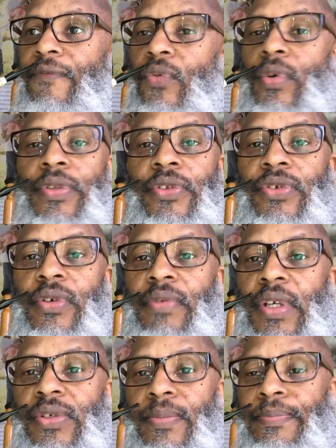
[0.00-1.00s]
4th
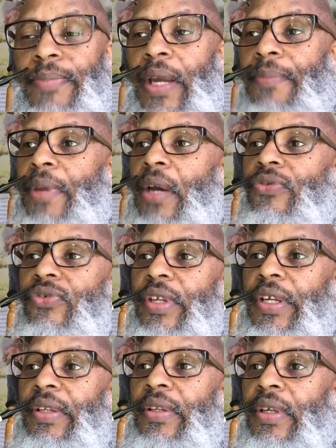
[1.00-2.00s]
generation pipe pouch
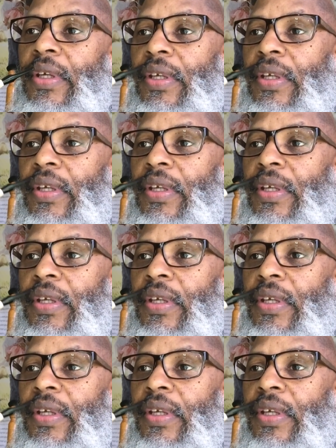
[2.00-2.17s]
in it,